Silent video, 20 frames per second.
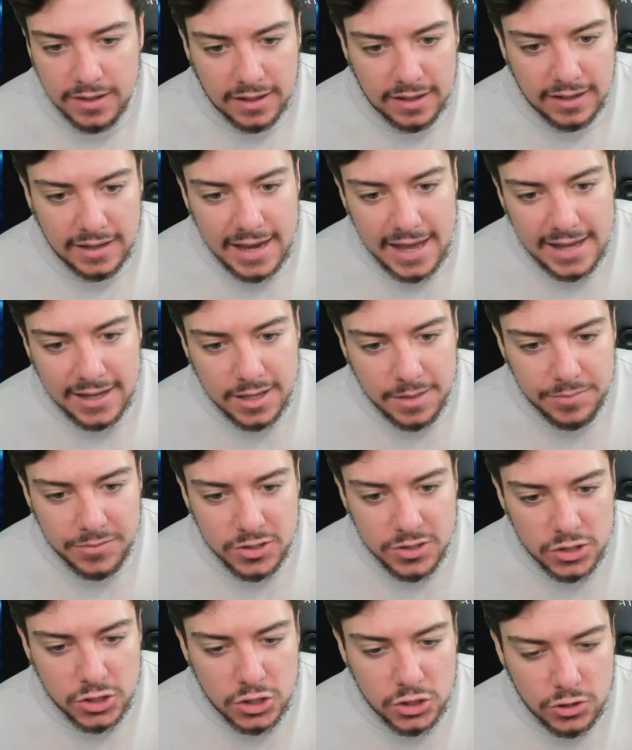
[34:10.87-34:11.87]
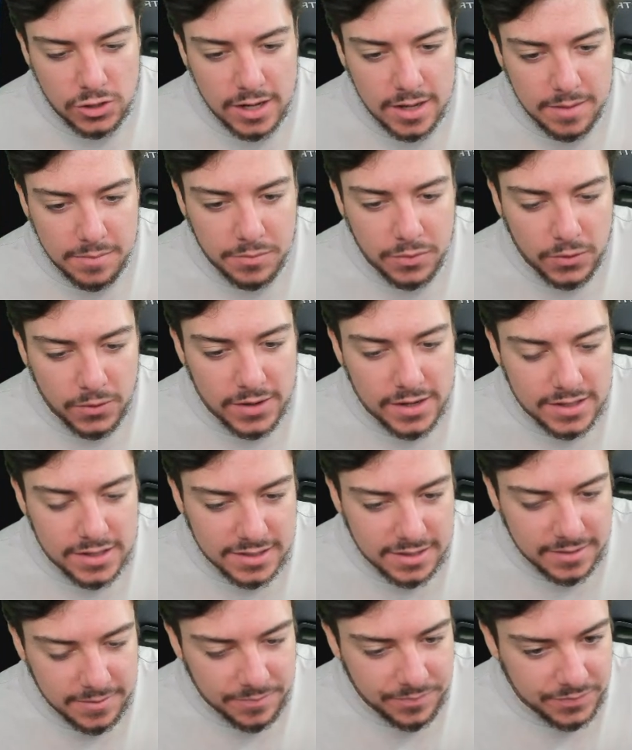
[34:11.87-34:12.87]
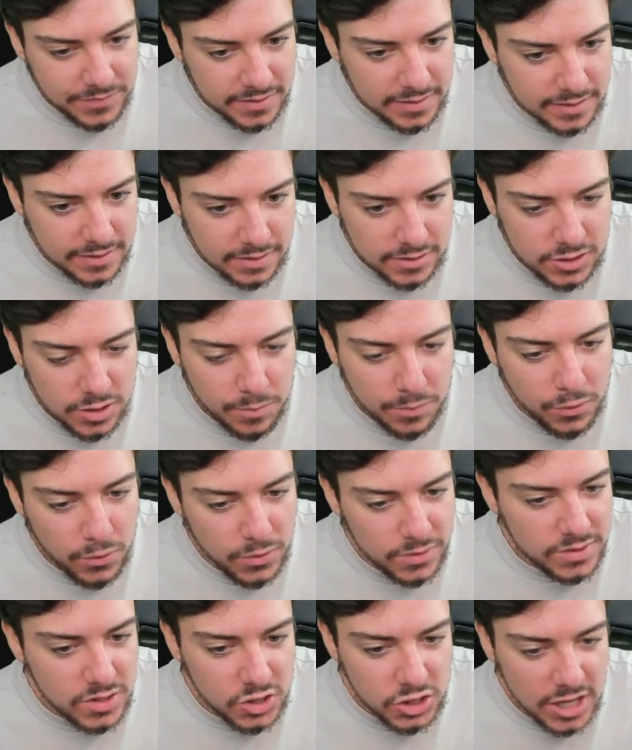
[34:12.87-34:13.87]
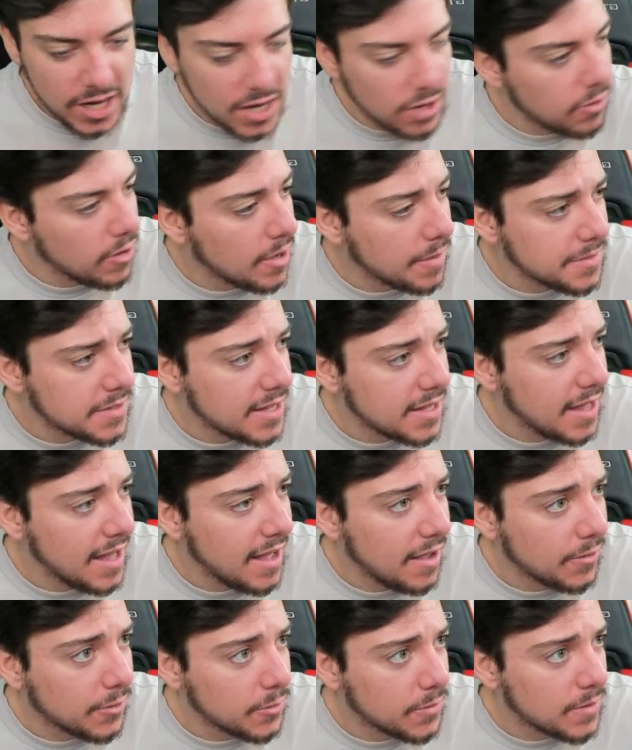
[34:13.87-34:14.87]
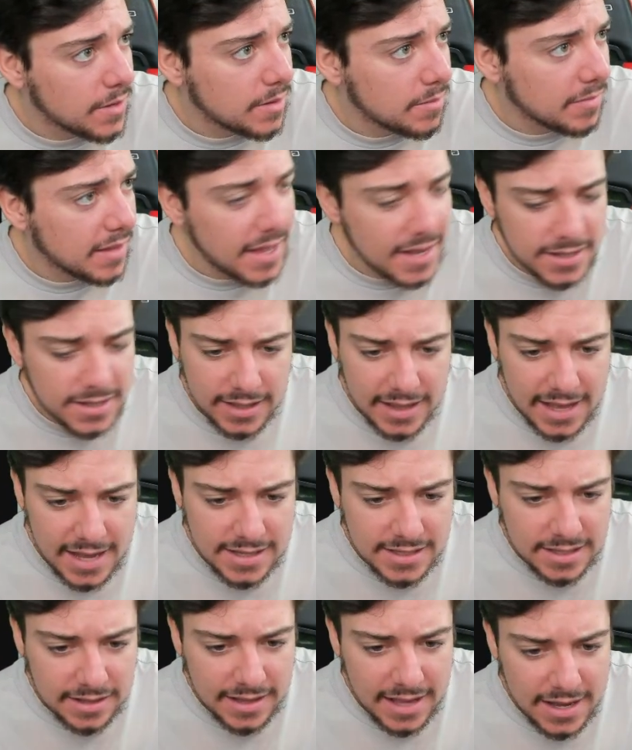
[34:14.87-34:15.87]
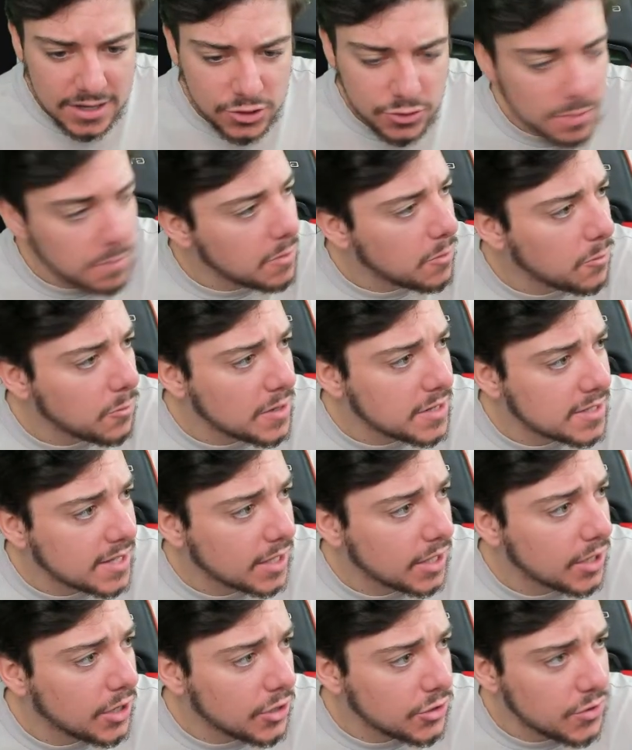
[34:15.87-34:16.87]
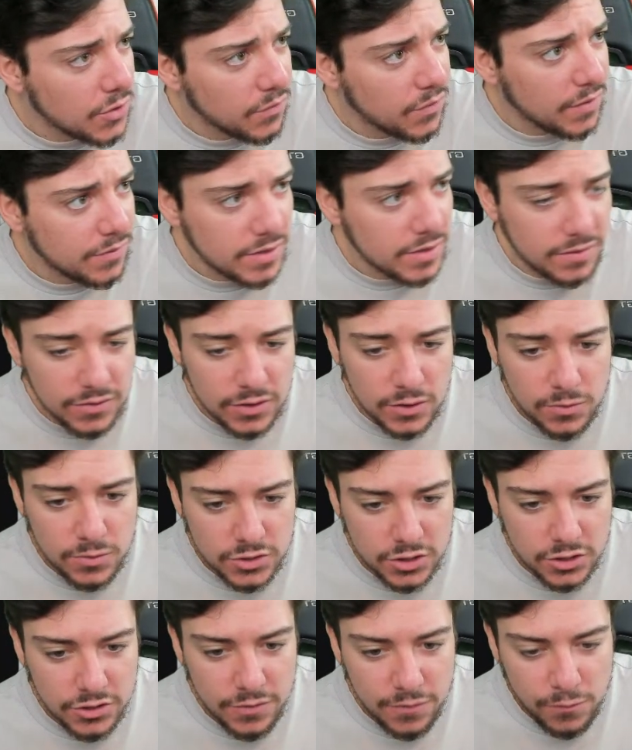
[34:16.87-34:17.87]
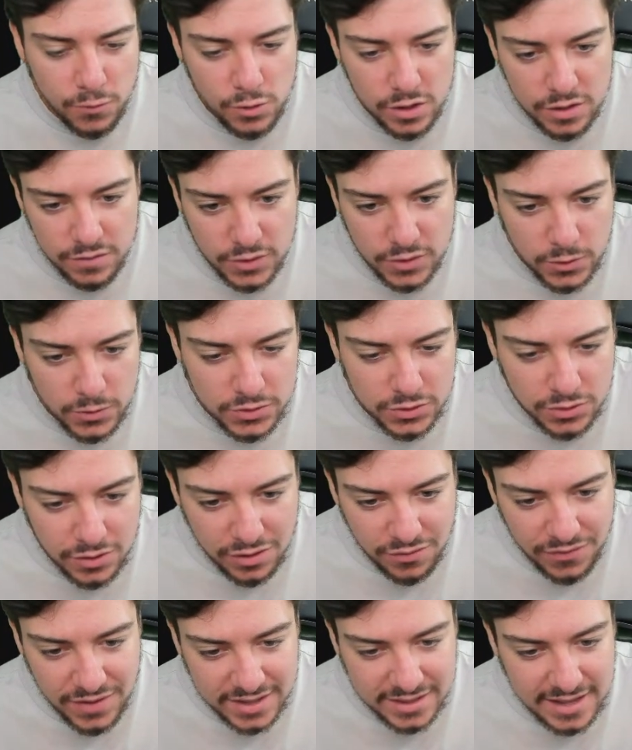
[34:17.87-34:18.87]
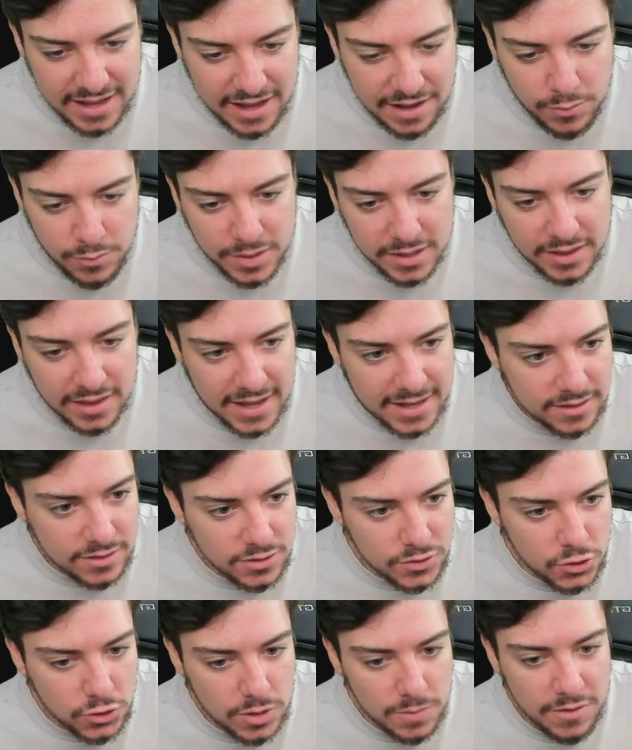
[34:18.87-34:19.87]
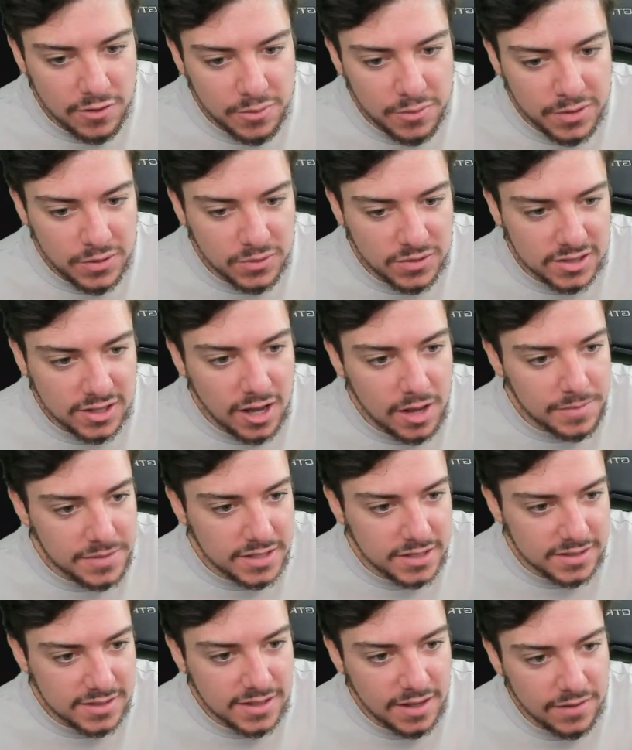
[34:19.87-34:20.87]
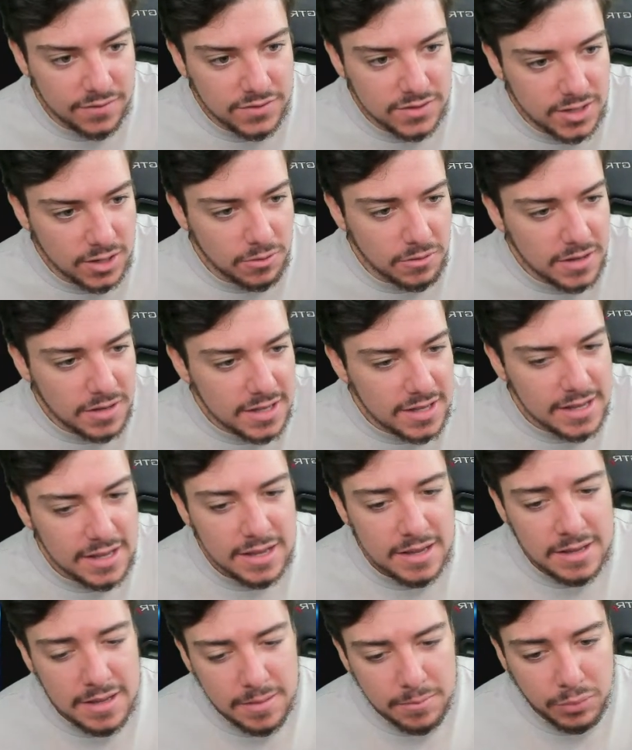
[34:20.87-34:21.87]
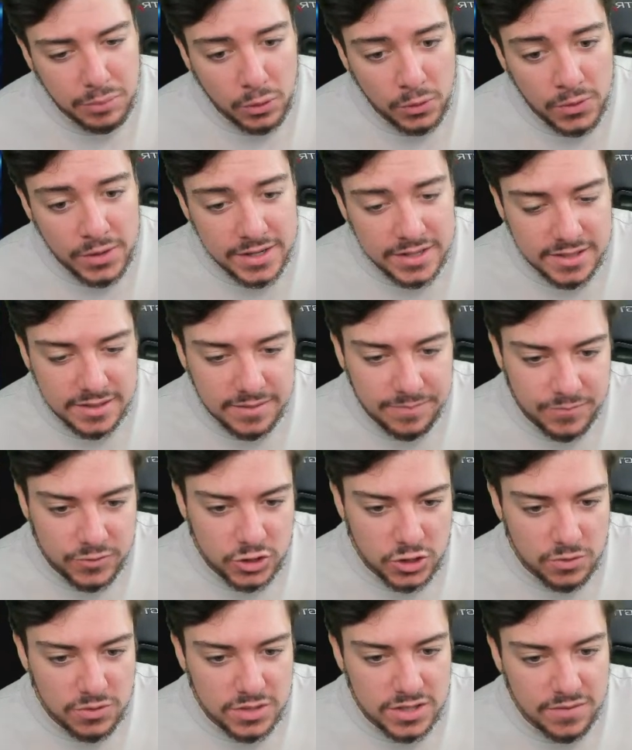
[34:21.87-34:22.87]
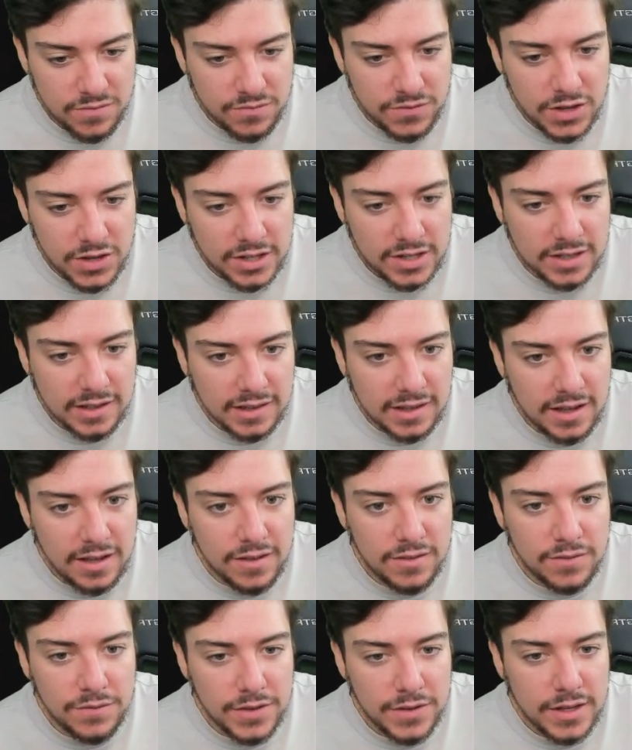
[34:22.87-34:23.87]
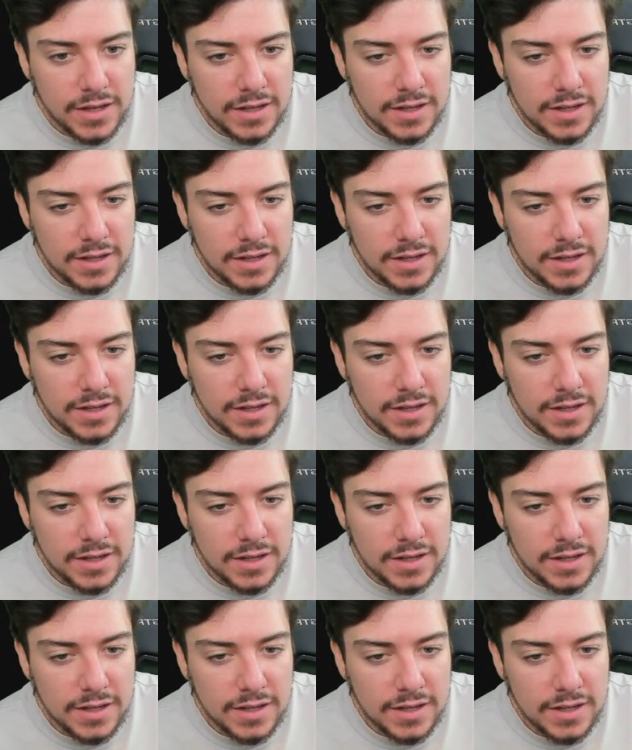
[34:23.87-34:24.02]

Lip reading: Like up the stream, boys. Support the channel. It helps the algorithm. Last stream we reached like 150 viewers, 140 viewers due to the fact that everybody liked the stream. Everybody was commenting stuff. So, boys, show some fucking love.